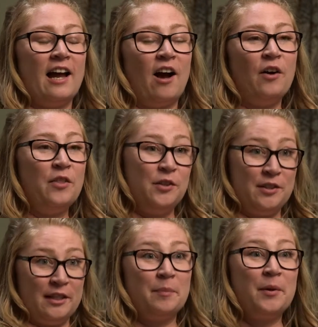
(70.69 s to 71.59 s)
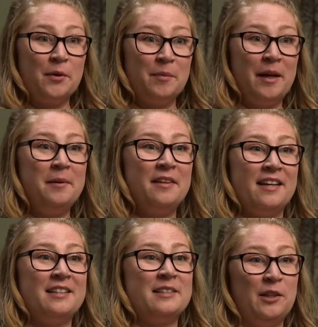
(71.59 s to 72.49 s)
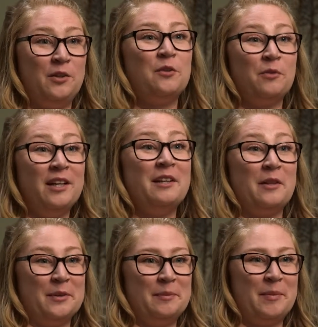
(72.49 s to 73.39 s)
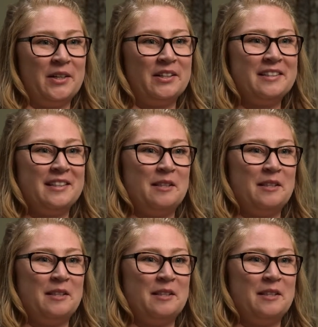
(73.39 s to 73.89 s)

all the typical baby things that you can read in those books,